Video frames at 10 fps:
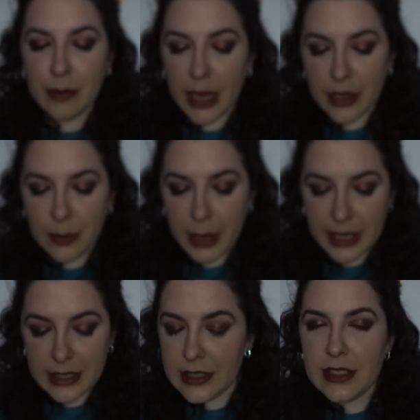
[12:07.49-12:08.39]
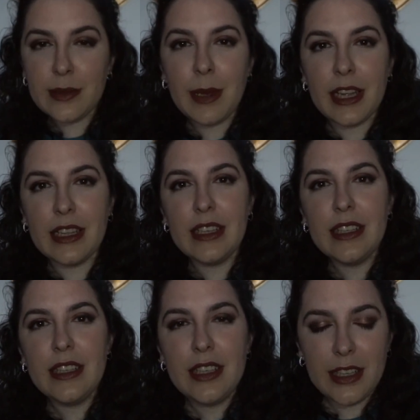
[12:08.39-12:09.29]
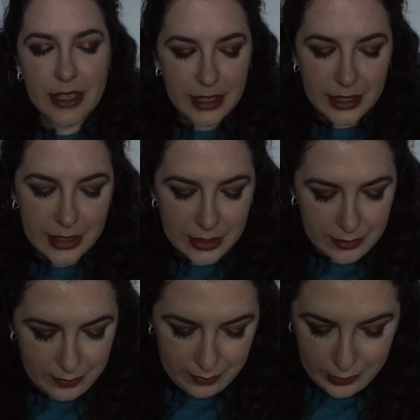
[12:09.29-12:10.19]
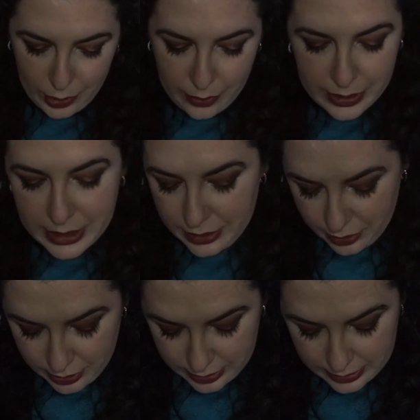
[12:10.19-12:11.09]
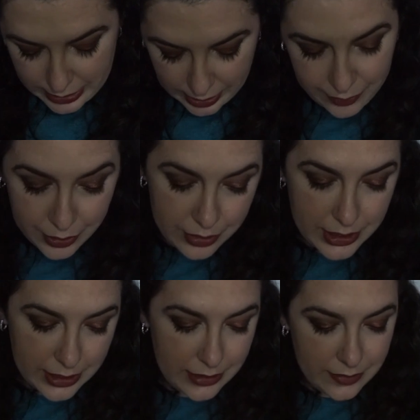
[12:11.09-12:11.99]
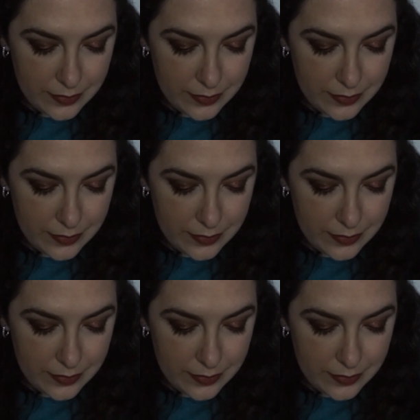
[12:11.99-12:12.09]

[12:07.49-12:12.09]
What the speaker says: I go back into this palette, it already looks like I've used it.